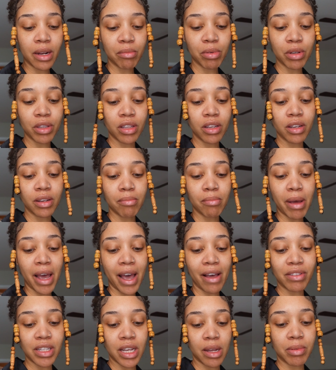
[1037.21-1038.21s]
and put the
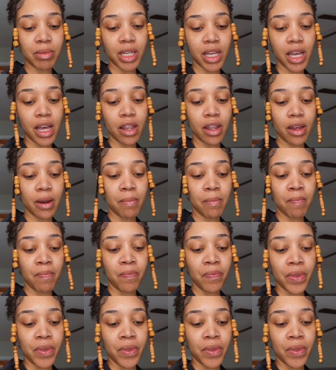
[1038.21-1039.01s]
bathtub together,